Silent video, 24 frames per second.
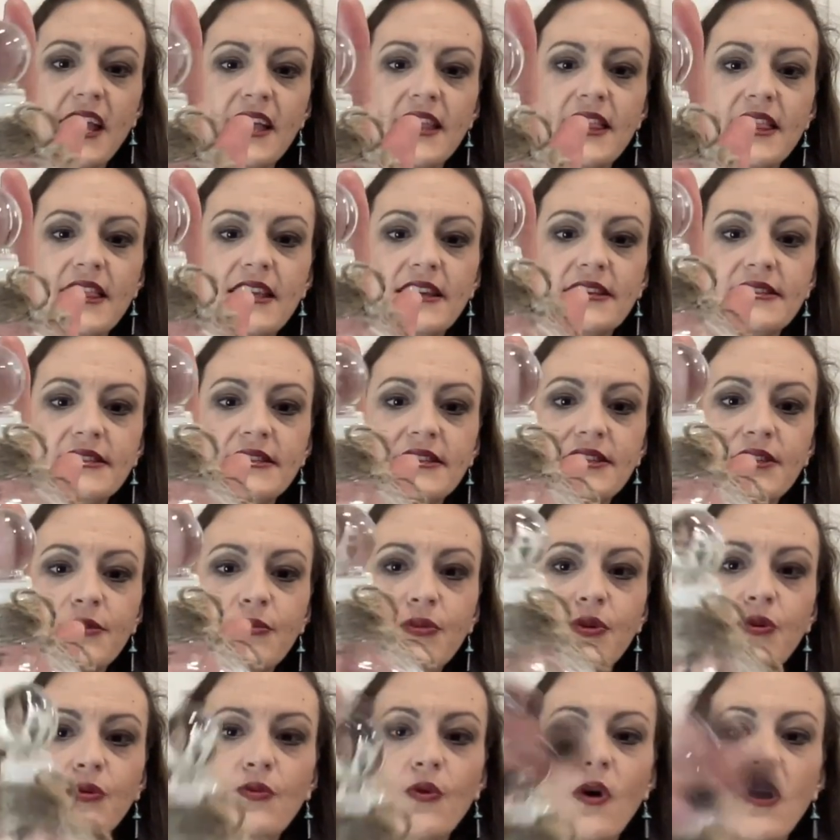this is the
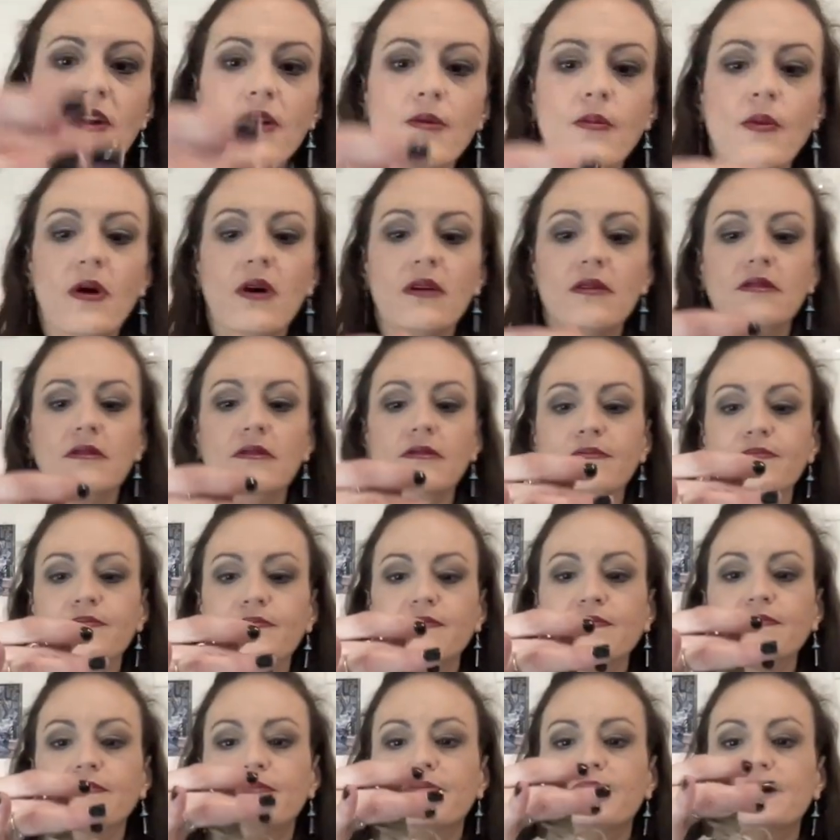moon water bottle,
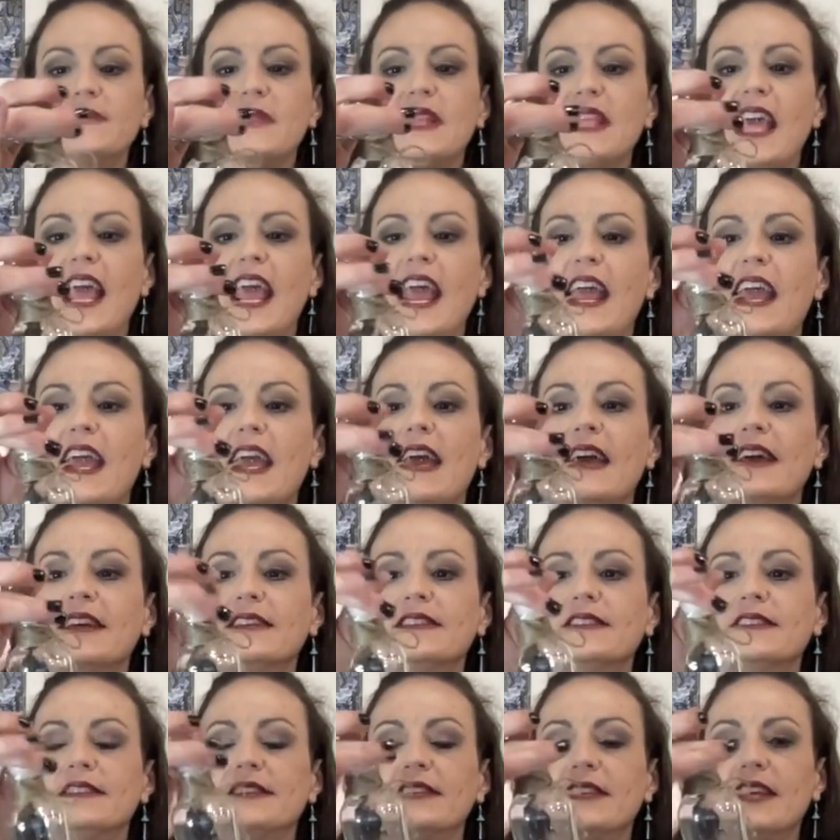
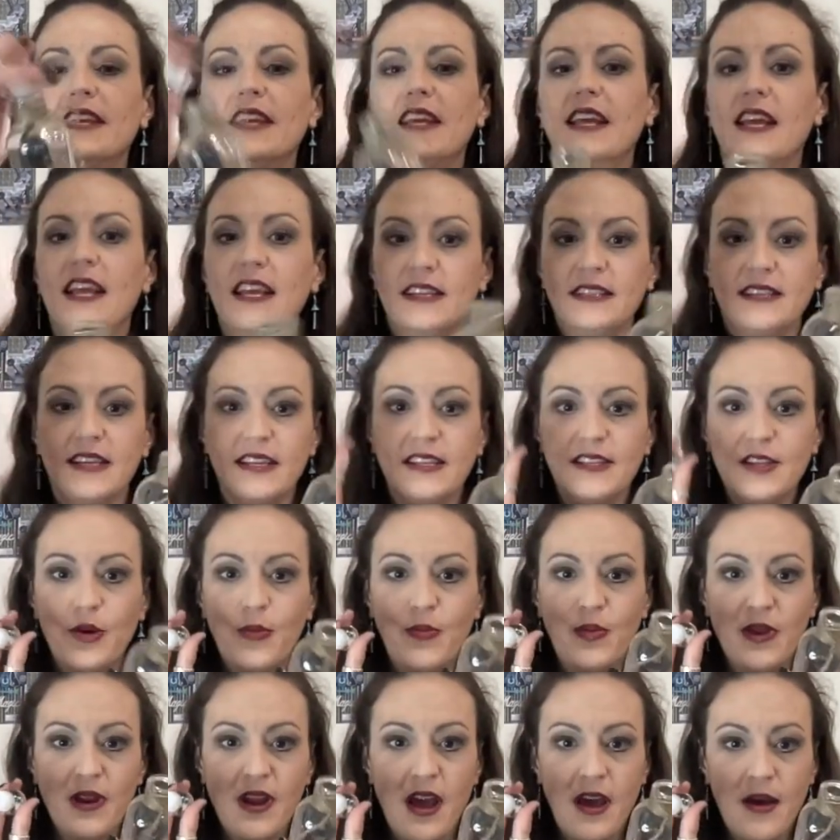and it does
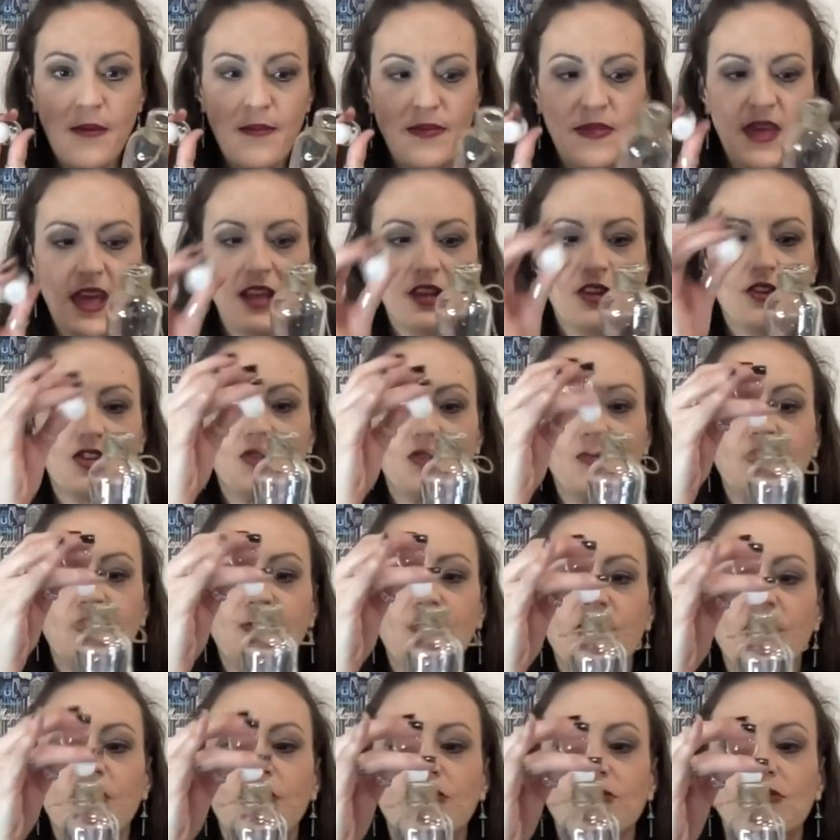open up, and you're
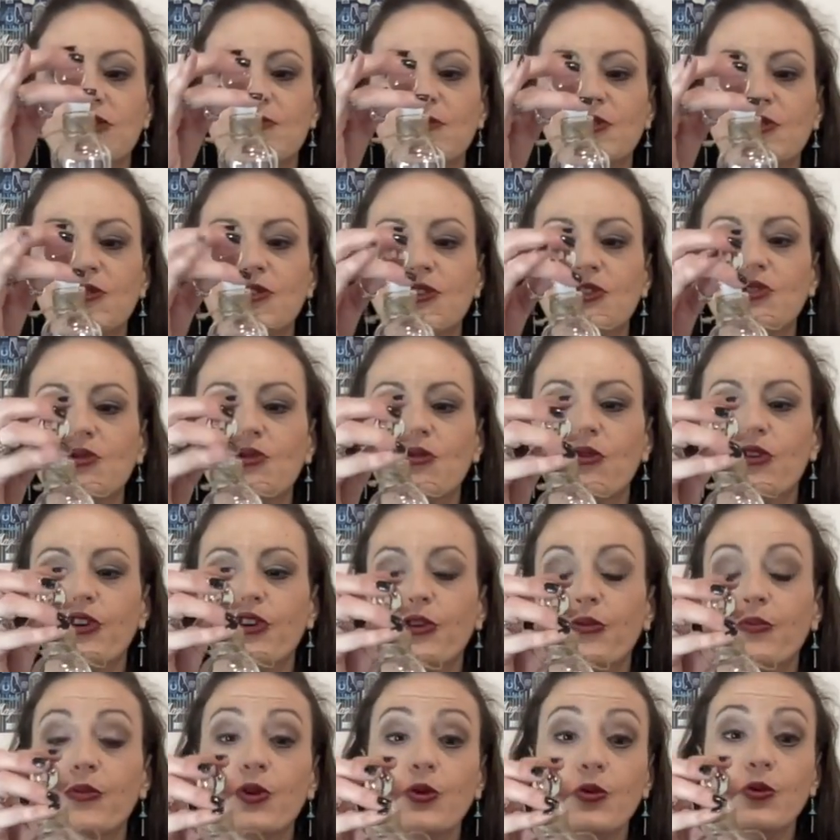supposed to store
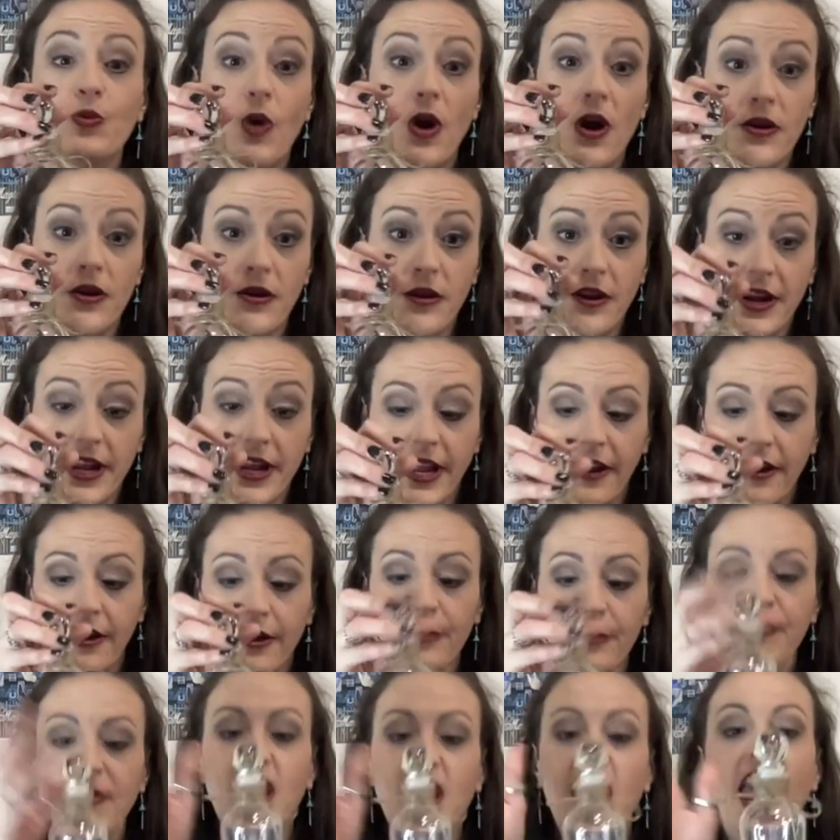your moon water in
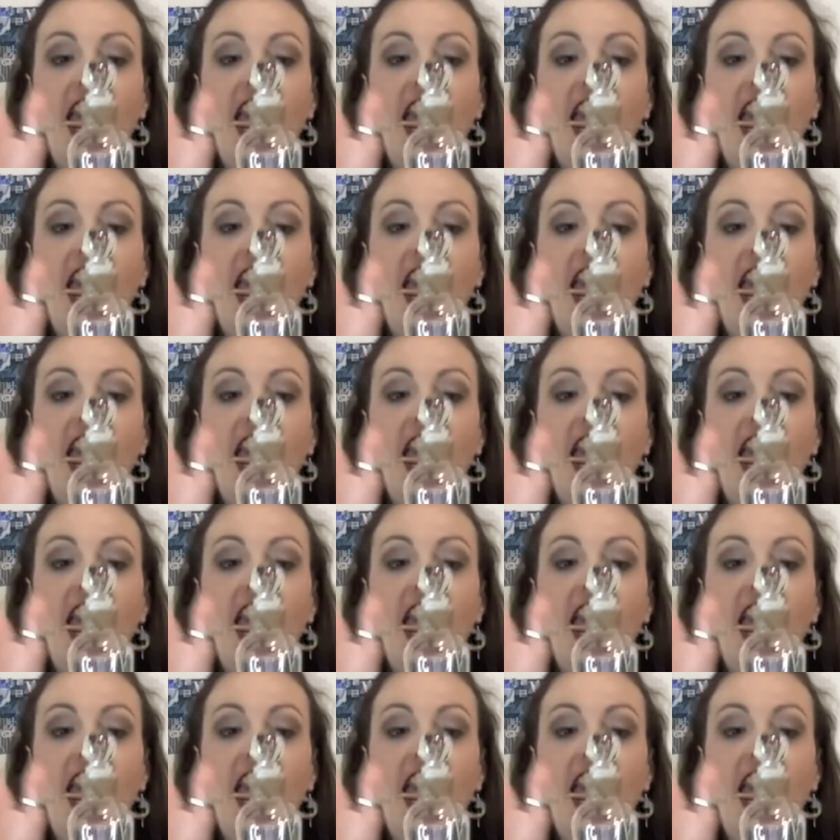here.